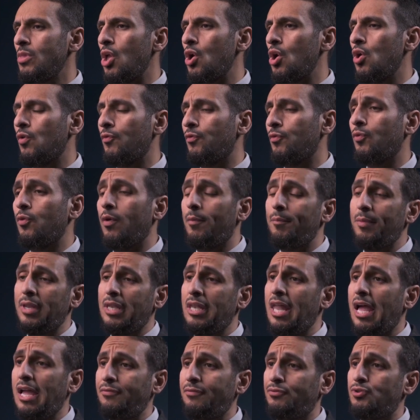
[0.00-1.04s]
or from a
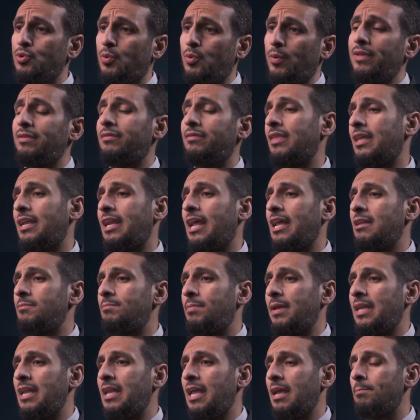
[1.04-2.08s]
life choice that had
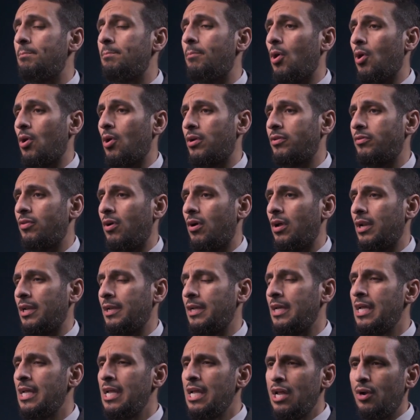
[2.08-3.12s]
been embarked on.
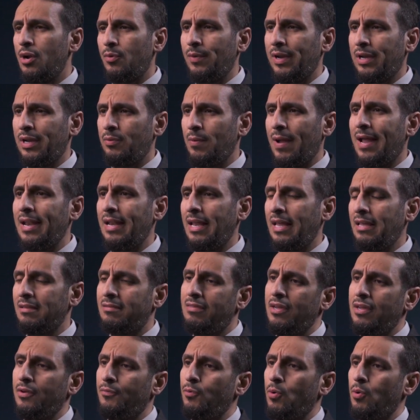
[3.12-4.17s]
Regret is
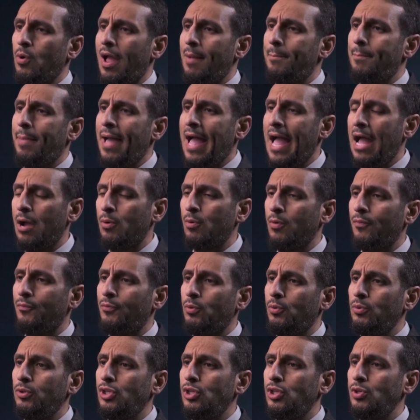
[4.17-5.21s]
therefore a
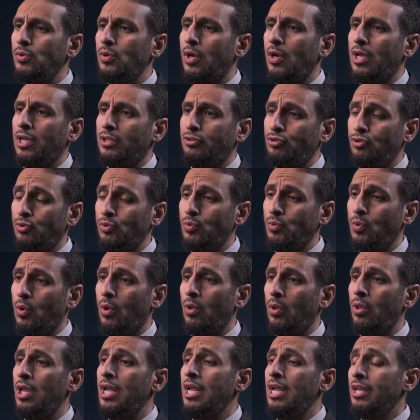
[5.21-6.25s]
powerful
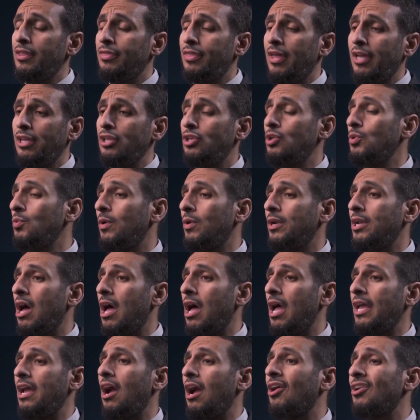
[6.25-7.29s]
tool that you and
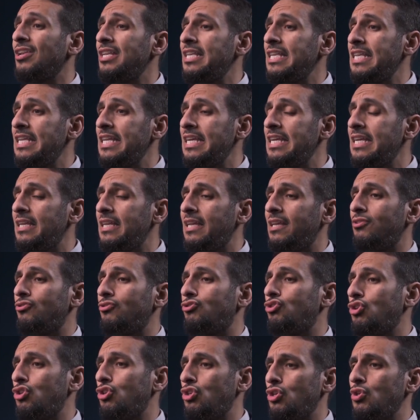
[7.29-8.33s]
I are needing
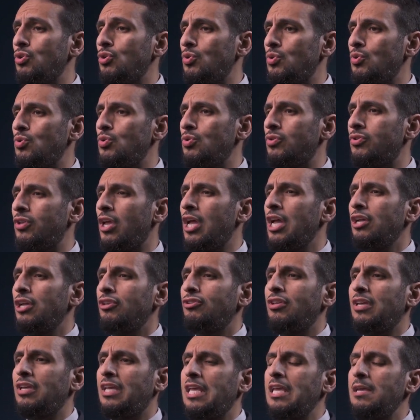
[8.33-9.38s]
to use
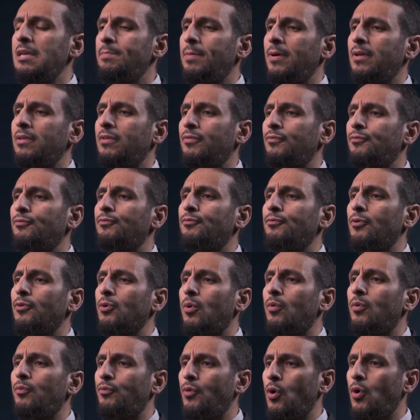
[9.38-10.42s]
to keep us
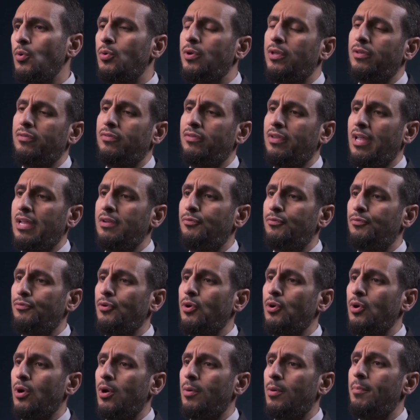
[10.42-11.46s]
focused and
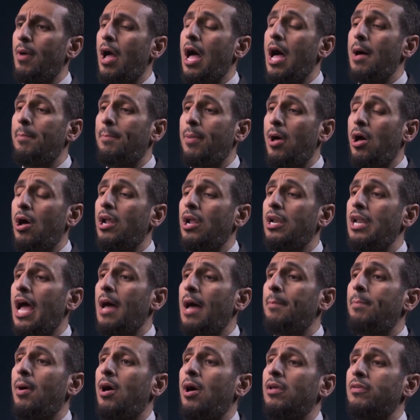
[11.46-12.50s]
firm upon
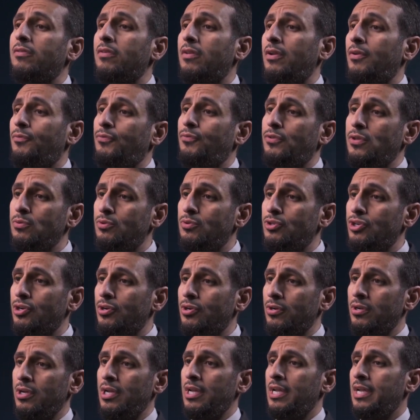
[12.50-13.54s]
a positive
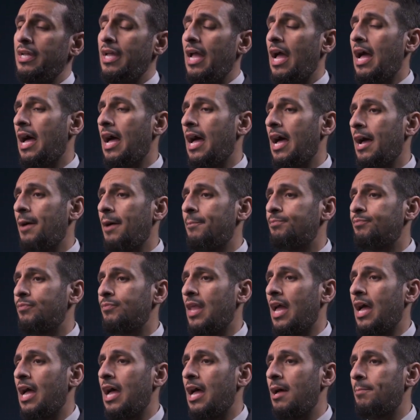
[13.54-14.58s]
future,
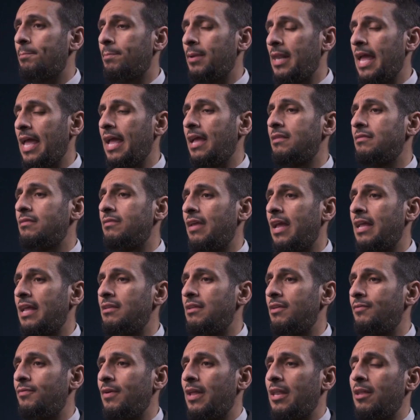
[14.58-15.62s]
plans and
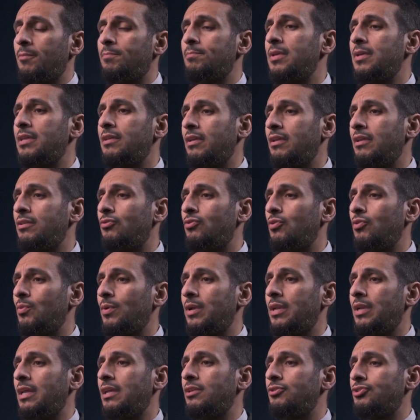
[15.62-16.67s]
development into
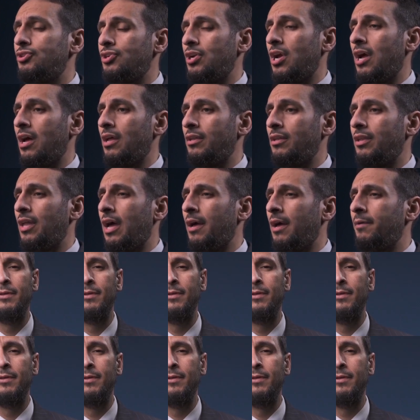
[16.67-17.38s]
it, inshallah.